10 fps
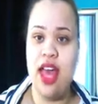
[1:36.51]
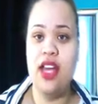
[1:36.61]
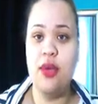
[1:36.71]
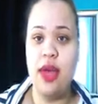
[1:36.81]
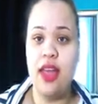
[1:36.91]

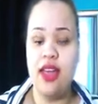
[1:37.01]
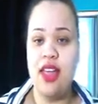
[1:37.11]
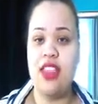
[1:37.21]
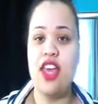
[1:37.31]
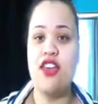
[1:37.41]
Anyway,
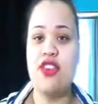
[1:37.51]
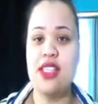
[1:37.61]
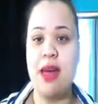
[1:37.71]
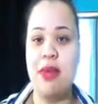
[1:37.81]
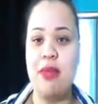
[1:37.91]
thank you for
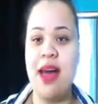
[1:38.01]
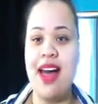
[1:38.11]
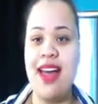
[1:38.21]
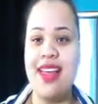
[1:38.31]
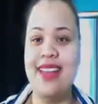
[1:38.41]
stopping
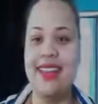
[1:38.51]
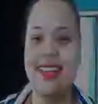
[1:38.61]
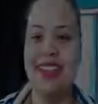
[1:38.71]
by.